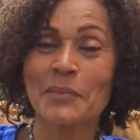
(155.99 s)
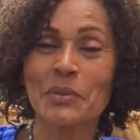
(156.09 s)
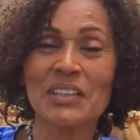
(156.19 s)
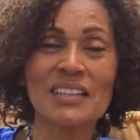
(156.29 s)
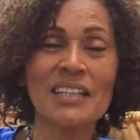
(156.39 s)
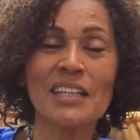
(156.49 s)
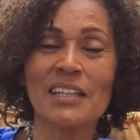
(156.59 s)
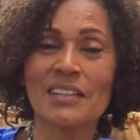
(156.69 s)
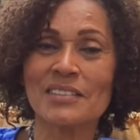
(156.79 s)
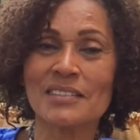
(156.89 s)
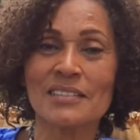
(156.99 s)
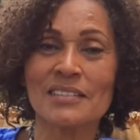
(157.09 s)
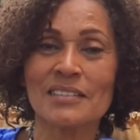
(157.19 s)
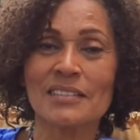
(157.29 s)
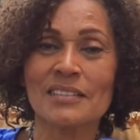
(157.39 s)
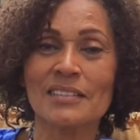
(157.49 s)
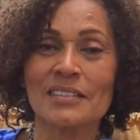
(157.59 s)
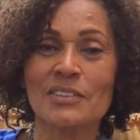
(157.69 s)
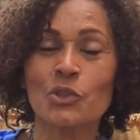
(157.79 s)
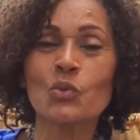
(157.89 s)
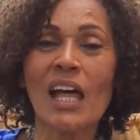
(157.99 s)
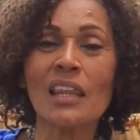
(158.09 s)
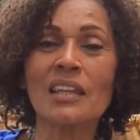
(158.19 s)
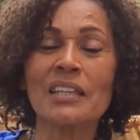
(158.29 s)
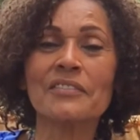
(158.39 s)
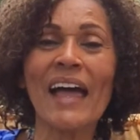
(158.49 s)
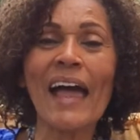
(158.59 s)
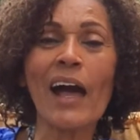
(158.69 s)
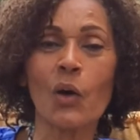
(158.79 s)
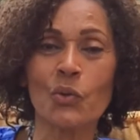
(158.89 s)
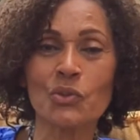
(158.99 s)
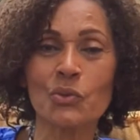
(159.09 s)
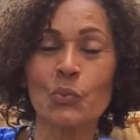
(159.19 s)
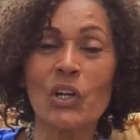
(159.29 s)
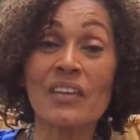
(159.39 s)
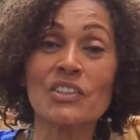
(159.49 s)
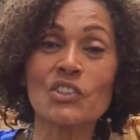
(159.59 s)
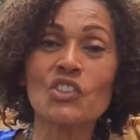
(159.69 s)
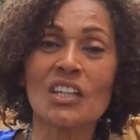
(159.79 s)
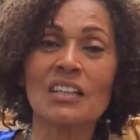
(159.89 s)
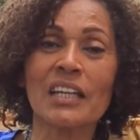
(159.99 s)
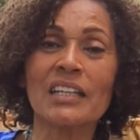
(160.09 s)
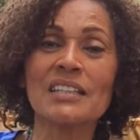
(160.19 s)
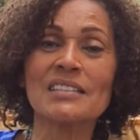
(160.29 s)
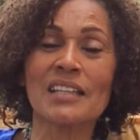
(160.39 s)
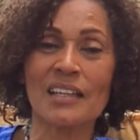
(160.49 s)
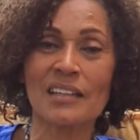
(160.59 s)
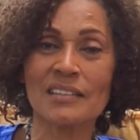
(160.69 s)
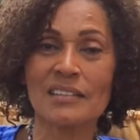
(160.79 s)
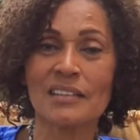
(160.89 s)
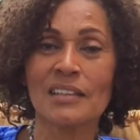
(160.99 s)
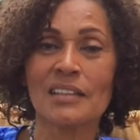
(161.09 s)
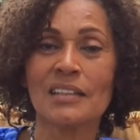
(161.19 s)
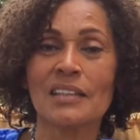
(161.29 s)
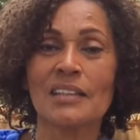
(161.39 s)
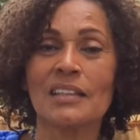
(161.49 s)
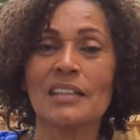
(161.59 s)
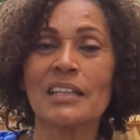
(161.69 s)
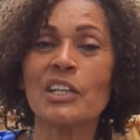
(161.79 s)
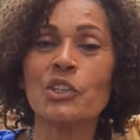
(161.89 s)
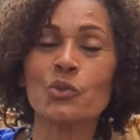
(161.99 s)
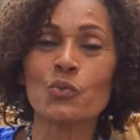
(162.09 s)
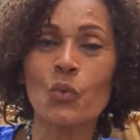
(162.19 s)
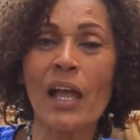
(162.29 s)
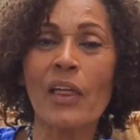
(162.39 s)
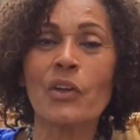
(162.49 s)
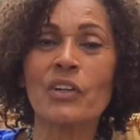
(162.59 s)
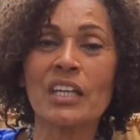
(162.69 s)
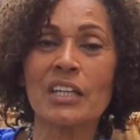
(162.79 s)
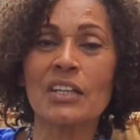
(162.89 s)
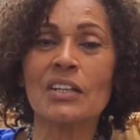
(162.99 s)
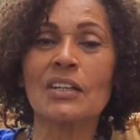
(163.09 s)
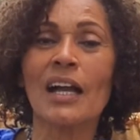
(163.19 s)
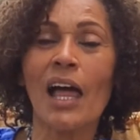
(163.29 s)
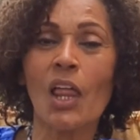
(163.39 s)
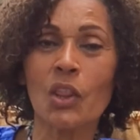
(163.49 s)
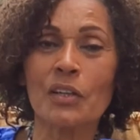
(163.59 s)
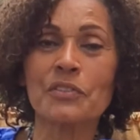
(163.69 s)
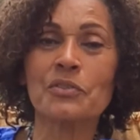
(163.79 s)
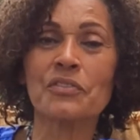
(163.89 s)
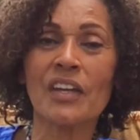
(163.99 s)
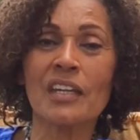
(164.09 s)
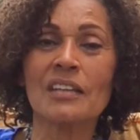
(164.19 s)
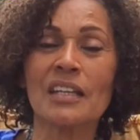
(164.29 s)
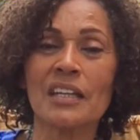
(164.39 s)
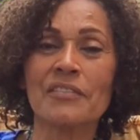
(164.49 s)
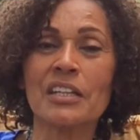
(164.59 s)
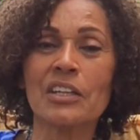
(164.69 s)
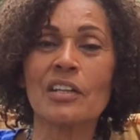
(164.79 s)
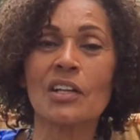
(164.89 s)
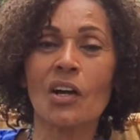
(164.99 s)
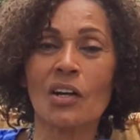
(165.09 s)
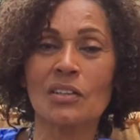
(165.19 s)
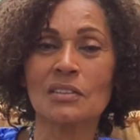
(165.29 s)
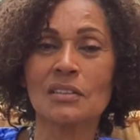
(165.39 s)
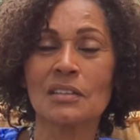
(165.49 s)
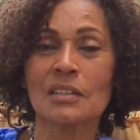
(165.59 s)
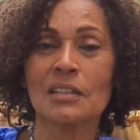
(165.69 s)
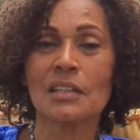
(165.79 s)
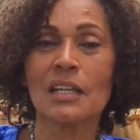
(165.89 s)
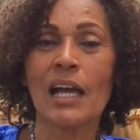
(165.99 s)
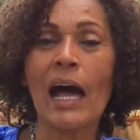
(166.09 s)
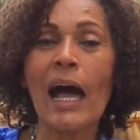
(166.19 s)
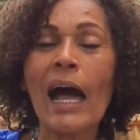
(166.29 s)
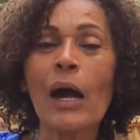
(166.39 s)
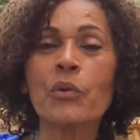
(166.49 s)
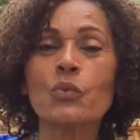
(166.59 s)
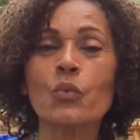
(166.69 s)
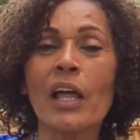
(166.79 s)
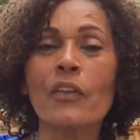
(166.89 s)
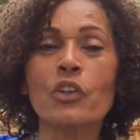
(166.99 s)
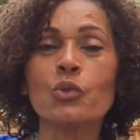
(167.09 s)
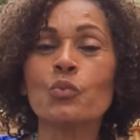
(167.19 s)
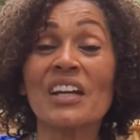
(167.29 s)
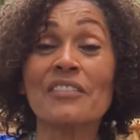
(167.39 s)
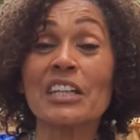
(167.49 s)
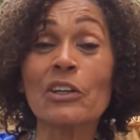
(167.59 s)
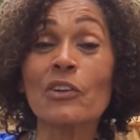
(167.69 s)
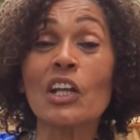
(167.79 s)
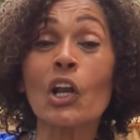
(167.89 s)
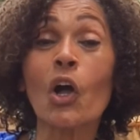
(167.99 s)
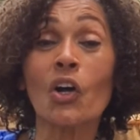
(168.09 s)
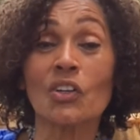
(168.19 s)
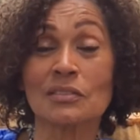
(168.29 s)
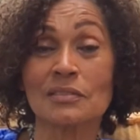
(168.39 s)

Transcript: please do not live out what this young lady said, that you'd rather hear I love you fake than never hear it at all. I would rather you never hear it at all